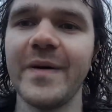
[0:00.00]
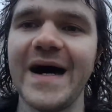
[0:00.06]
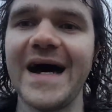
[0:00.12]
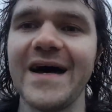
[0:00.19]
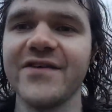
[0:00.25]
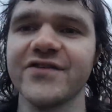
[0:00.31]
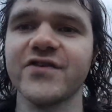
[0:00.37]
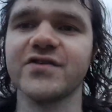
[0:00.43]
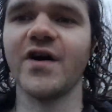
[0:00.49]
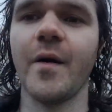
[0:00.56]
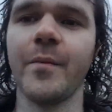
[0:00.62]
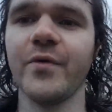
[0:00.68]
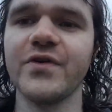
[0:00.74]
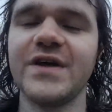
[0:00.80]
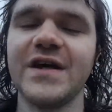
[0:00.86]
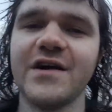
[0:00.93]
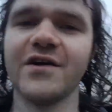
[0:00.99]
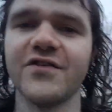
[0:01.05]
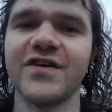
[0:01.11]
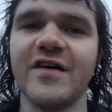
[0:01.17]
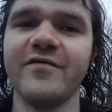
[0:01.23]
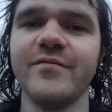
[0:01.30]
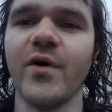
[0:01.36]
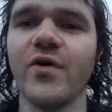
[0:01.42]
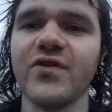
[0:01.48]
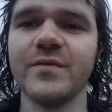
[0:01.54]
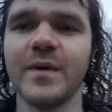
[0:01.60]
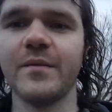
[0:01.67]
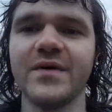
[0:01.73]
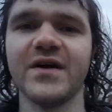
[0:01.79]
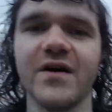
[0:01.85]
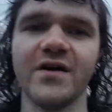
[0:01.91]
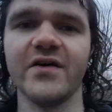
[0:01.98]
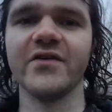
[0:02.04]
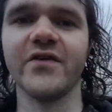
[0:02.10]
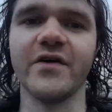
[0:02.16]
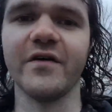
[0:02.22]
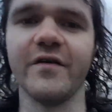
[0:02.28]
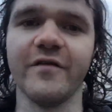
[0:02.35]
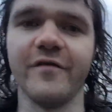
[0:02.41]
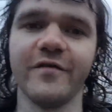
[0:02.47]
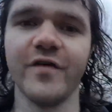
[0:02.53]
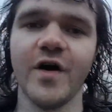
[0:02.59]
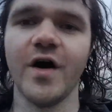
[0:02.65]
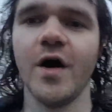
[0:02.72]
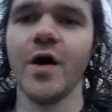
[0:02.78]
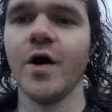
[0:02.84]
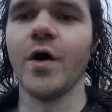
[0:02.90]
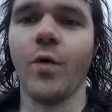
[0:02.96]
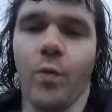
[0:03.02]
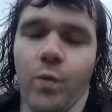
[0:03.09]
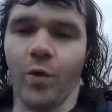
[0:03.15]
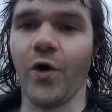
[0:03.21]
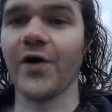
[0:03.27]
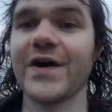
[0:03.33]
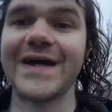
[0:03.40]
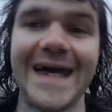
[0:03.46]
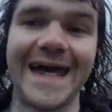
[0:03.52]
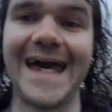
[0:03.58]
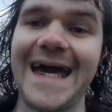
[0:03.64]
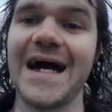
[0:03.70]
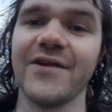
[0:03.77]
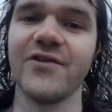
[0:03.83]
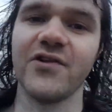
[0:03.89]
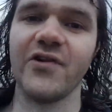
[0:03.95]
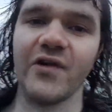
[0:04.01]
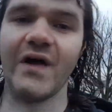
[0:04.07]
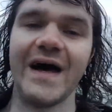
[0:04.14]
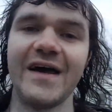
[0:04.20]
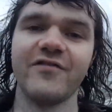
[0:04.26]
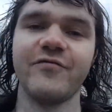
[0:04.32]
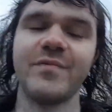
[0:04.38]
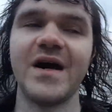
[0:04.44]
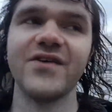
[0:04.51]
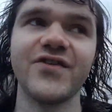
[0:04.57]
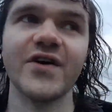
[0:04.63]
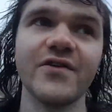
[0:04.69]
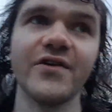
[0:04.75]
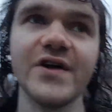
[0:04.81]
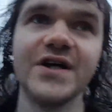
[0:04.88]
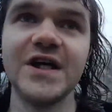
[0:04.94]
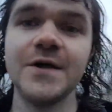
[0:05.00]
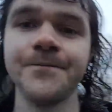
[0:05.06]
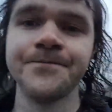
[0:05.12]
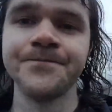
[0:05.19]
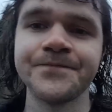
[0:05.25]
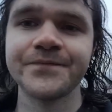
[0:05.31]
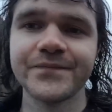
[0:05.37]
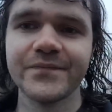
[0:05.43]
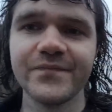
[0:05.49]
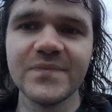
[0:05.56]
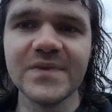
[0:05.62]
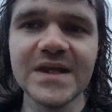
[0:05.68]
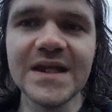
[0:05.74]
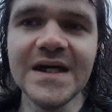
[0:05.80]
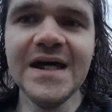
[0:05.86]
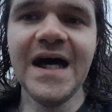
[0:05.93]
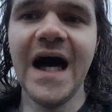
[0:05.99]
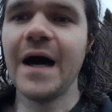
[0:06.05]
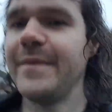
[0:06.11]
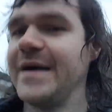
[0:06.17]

past couple years have mostly been because of work and life, basically. I